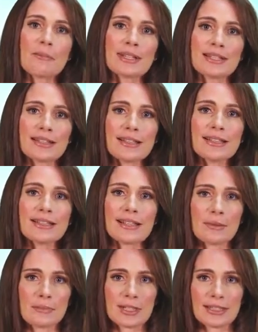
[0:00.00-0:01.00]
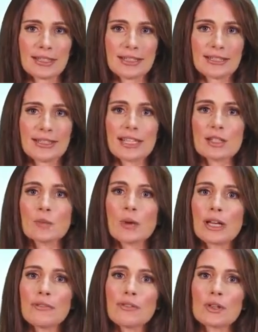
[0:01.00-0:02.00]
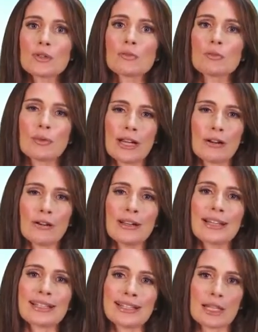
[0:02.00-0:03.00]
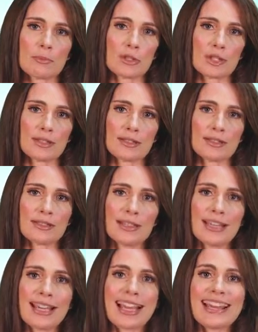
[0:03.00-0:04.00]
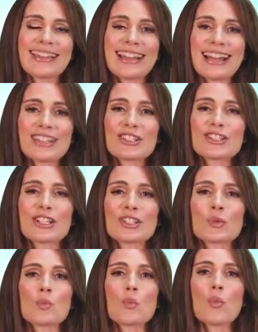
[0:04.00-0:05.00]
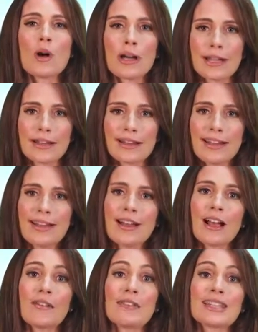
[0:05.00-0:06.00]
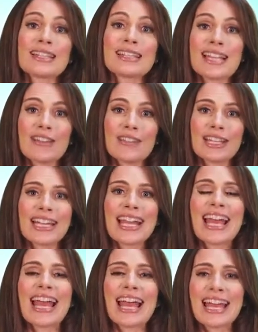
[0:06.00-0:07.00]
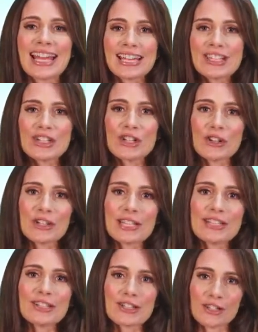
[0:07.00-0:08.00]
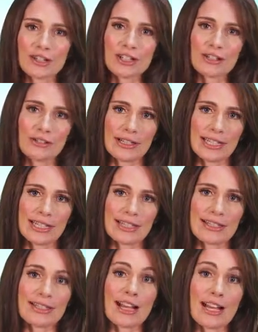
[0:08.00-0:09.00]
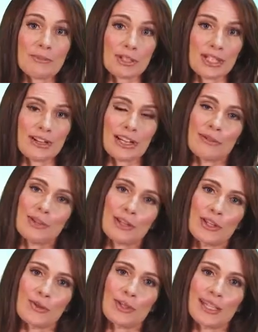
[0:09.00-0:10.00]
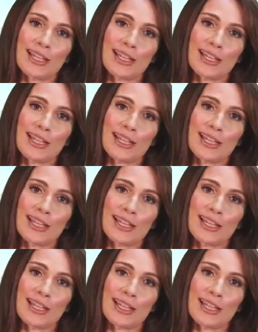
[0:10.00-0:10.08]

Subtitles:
Bacillus subtilis is one of those rare exceptions, and that's just one of the 7 head-turning star ingredients I'm sharing with you